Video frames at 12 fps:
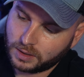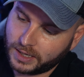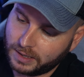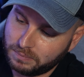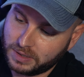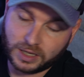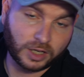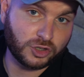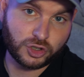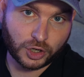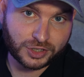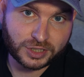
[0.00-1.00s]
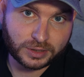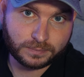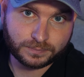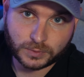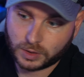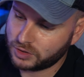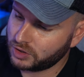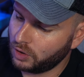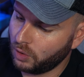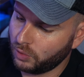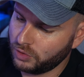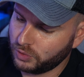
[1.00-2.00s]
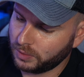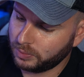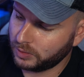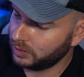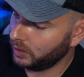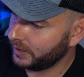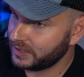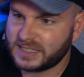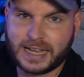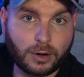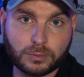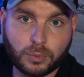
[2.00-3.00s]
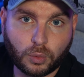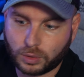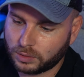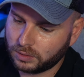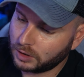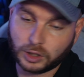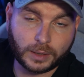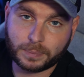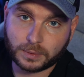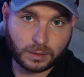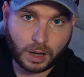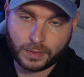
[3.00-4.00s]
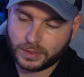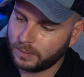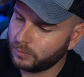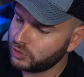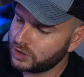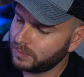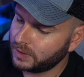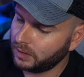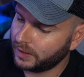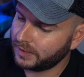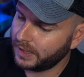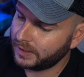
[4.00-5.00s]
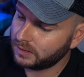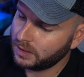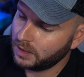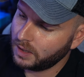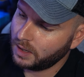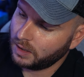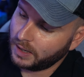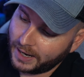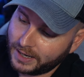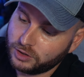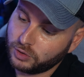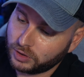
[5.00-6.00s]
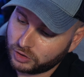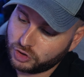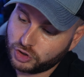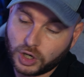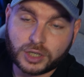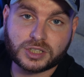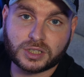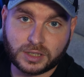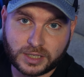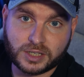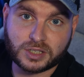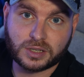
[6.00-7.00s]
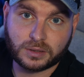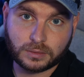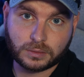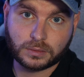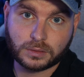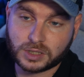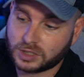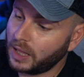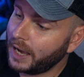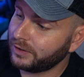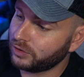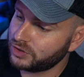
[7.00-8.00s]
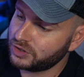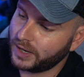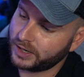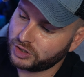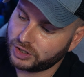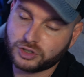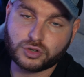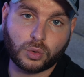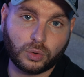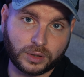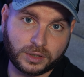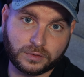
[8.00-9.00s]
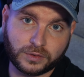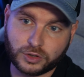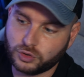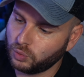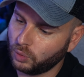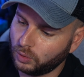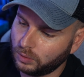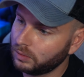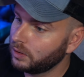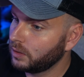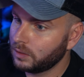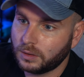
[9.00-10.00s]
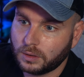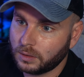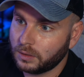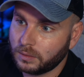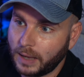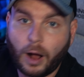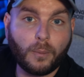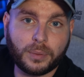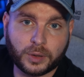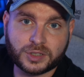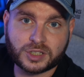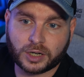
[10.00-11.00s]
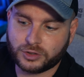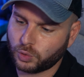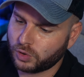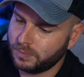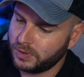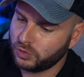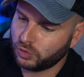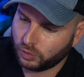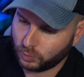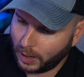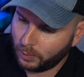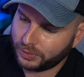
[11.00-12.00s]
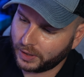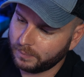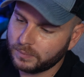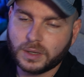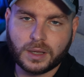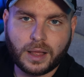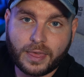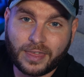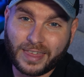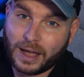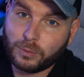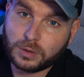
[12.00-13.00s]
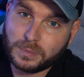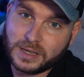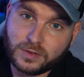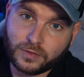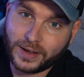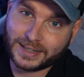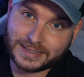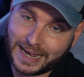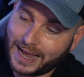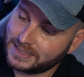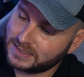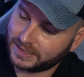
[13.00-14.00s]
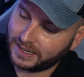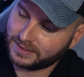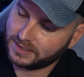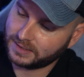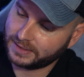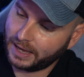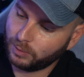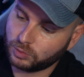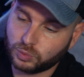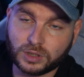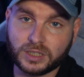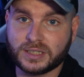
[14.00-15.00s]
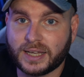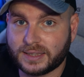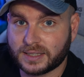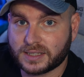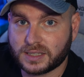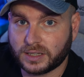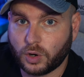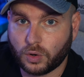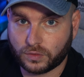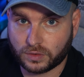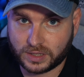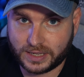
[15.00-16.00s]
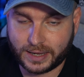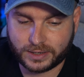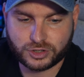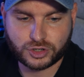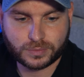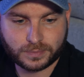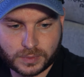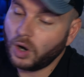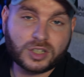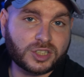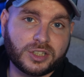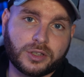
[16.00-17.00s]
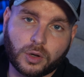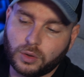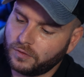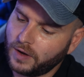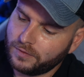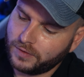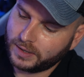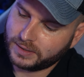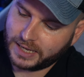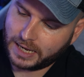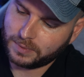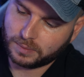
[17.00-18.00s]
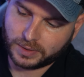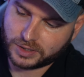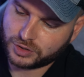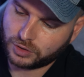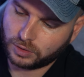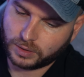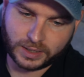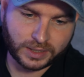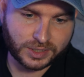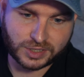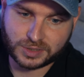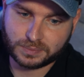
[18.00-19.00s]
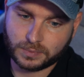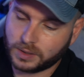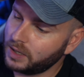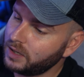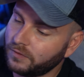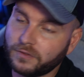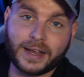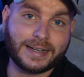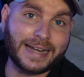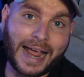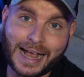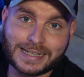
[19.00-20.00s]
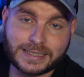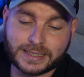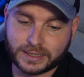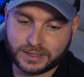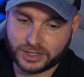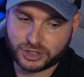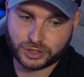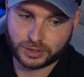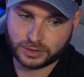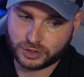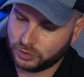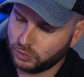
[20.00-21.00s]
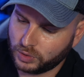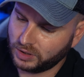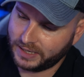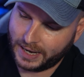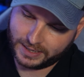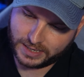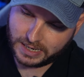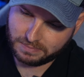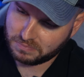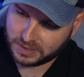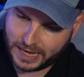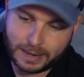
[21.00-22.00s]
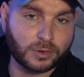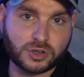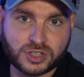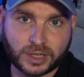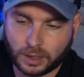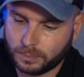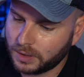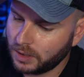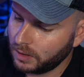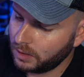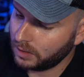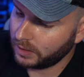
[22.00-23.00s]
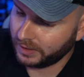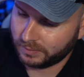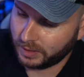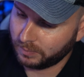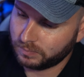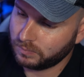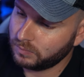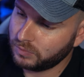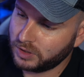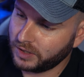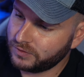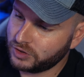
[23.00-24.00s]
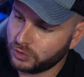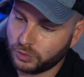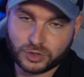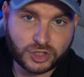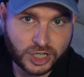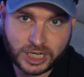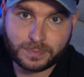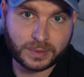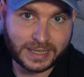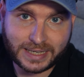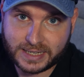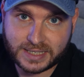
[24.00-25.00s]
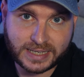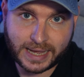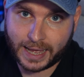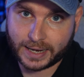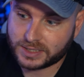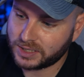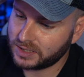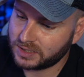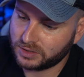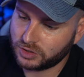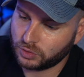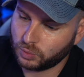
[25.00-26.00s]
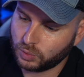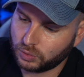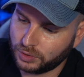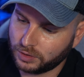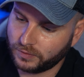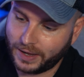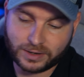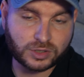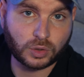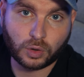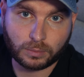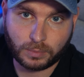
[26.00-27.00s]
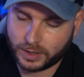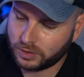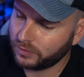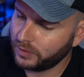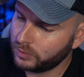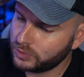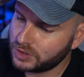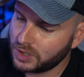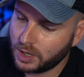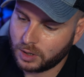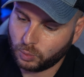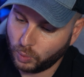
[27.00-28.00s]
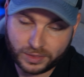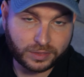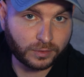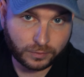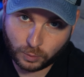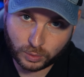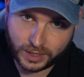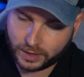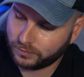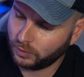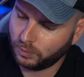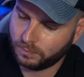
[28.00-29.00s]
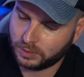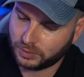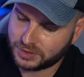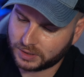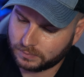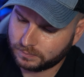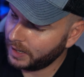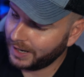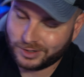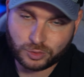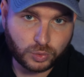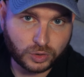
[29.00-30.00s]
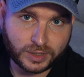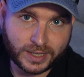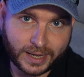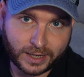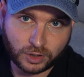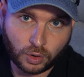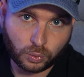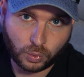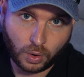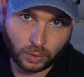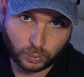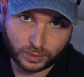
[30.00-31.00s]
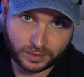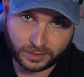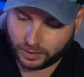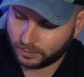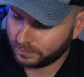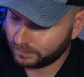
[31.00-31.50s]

can be adjusted, so you can put like a soundboard clip on them or something like that, and you can adjust these sliders to actually control individual outputs on your computer and route them. That would be fantastic, and I think that would really take this thing over the edge. Honestly though, the Fifine Gaming Mixer is a fantastic addition to really any gamer setup. It gives you cheap and easy access into the world of XLR microphones with 48 volt built in, and you really can't go wrong with there.